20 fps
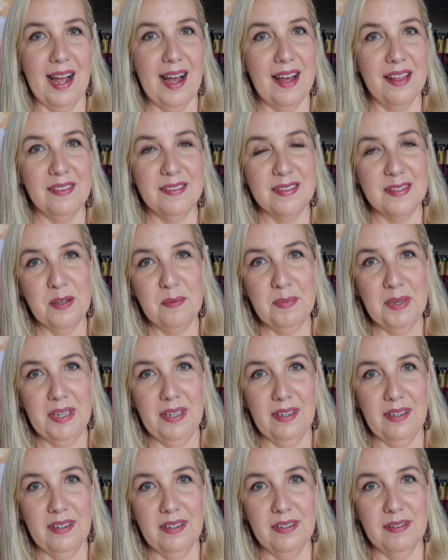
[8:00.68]
add some
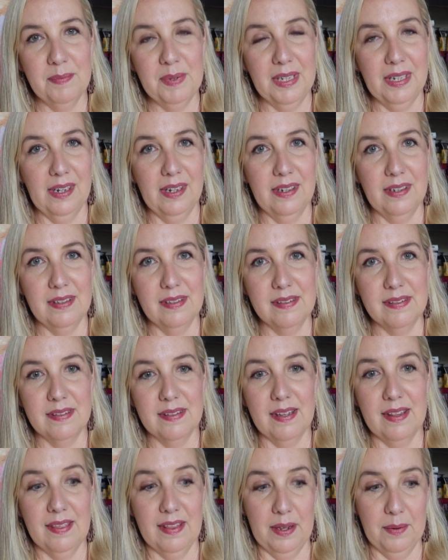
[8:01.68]
in because
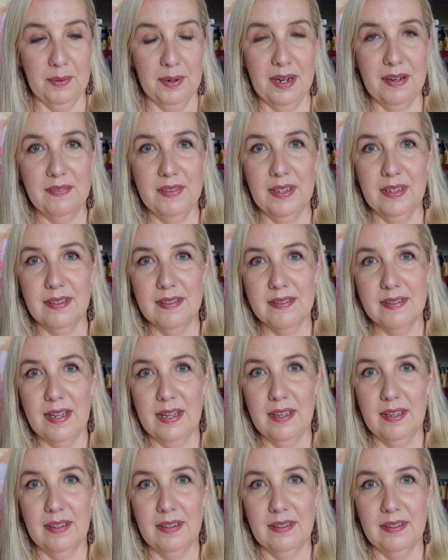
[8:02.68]
they were having a
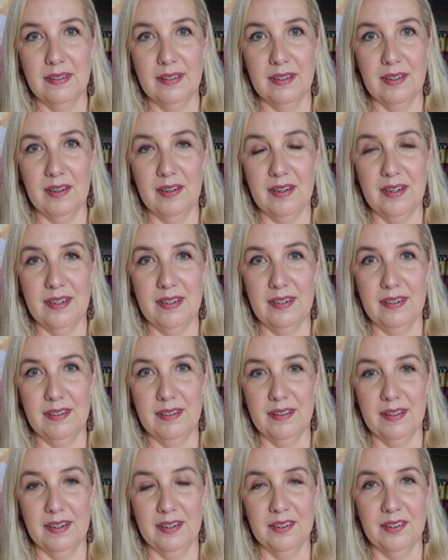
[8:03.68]
sale
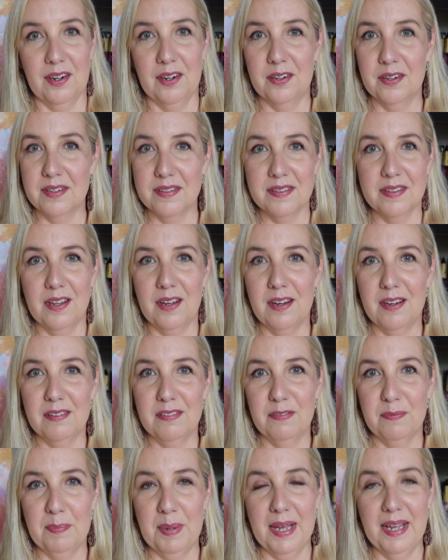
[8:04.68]
on their Artist
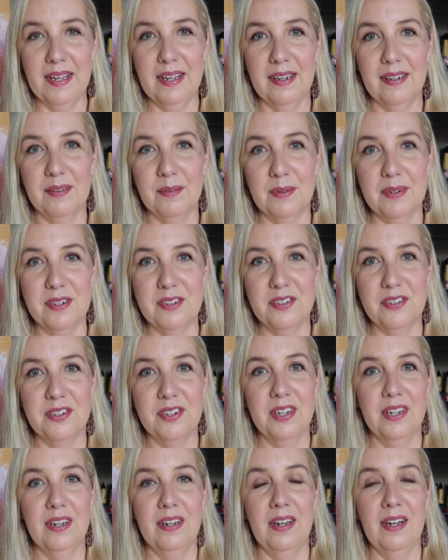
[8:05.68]
Loft paint, which
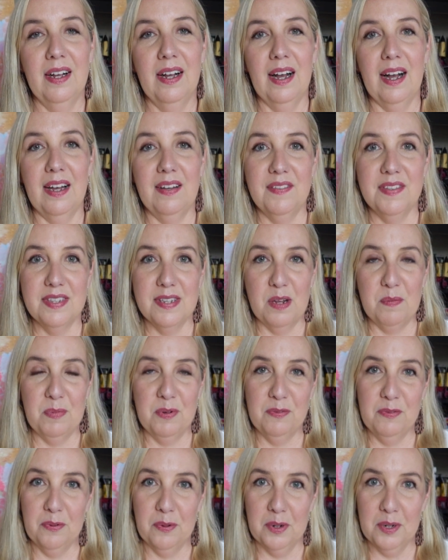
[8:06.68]
I've said
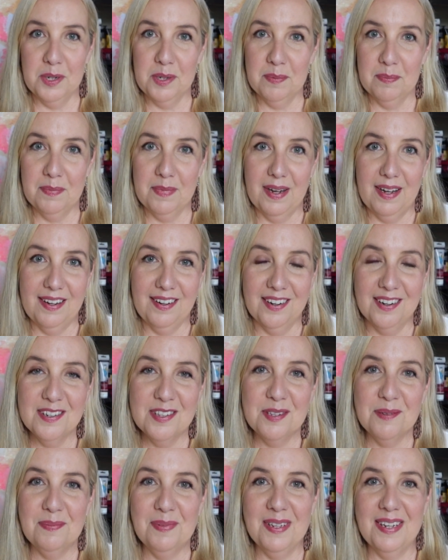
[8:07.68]
before in my art
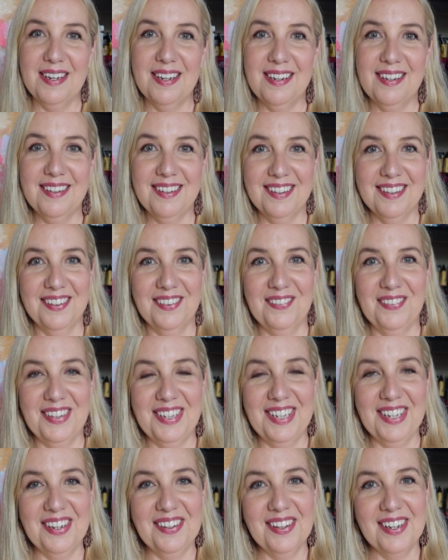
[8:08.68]
supply
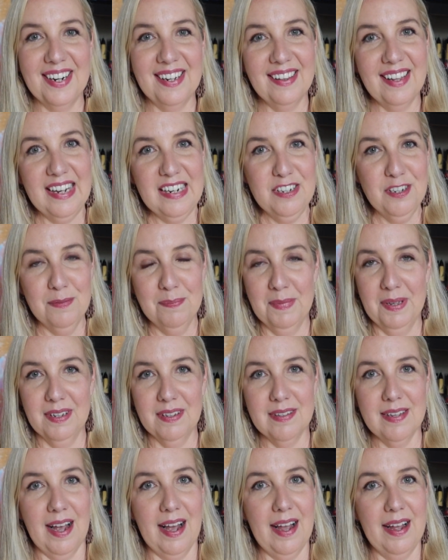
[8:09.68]
video that I like to
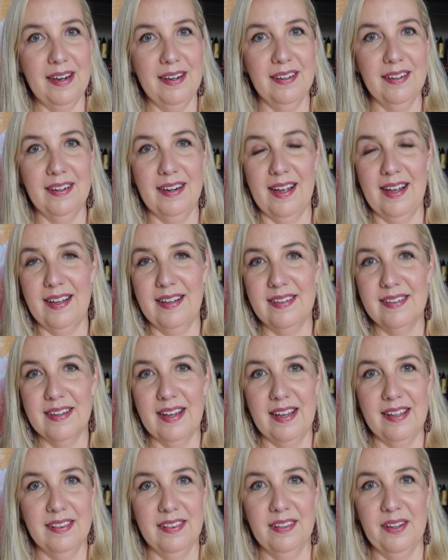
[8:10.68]
mix higher end
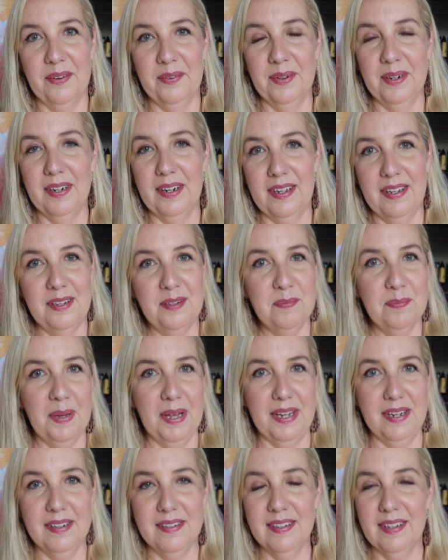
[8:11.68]
and lower end
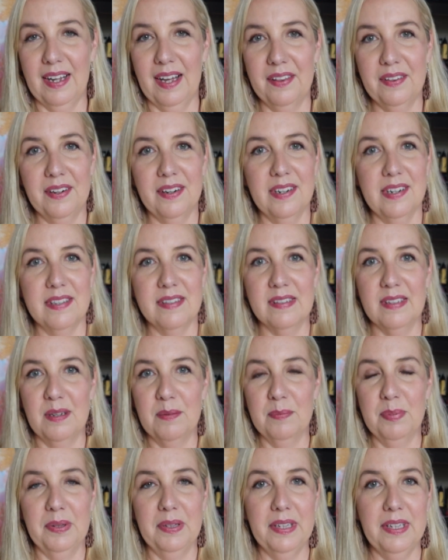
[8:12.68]
paint together. It's
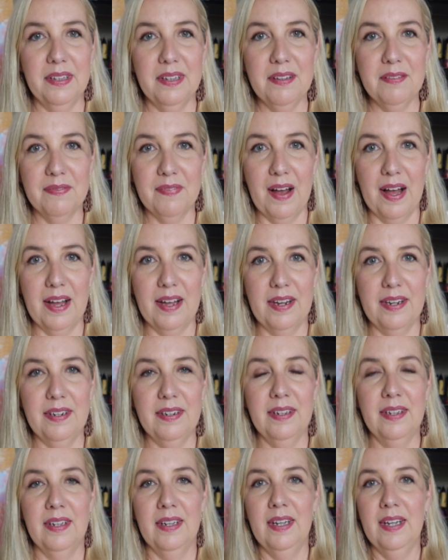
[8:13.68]
completely fine.